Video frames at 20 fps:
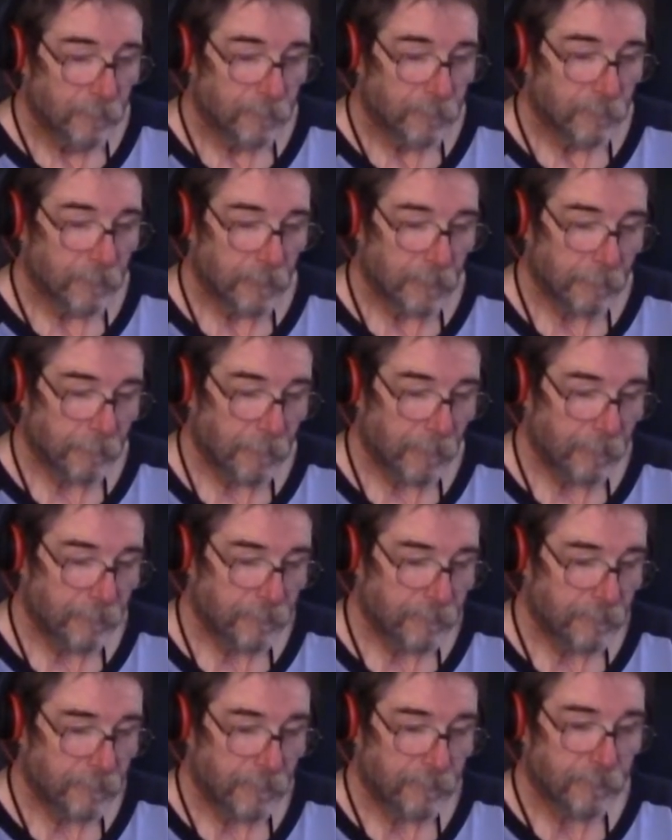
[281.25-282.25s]
so
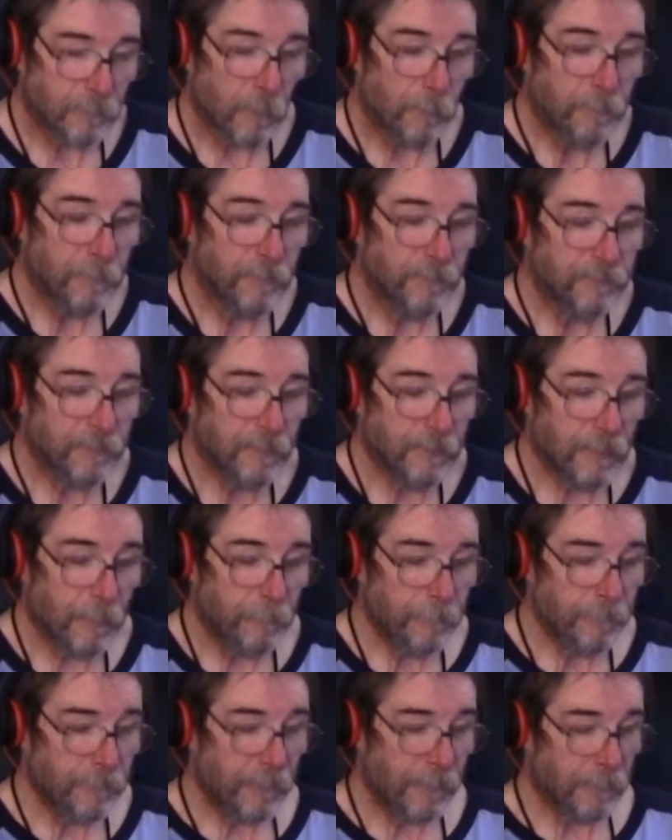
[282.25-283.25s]
anyways, let's open this thing
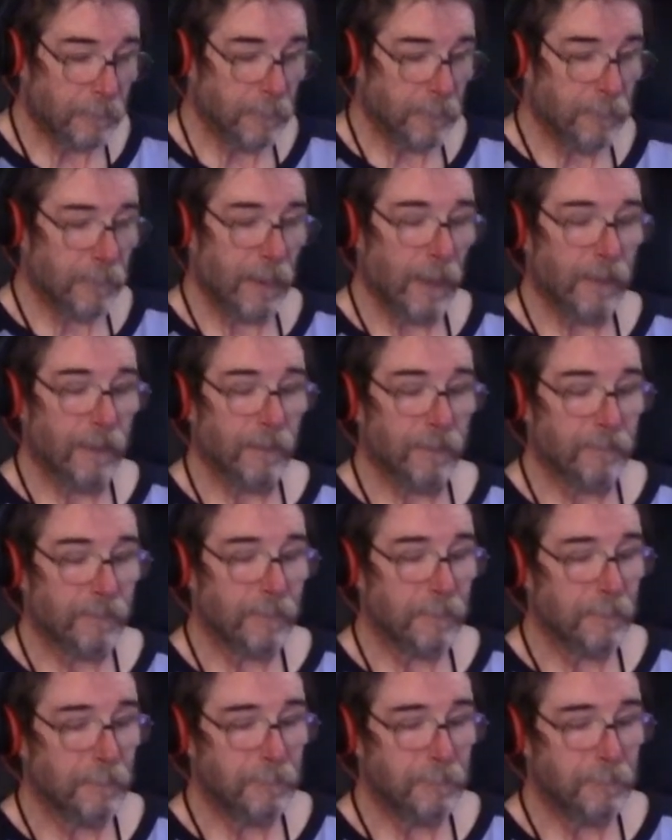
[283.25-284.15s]
up and take a look at it.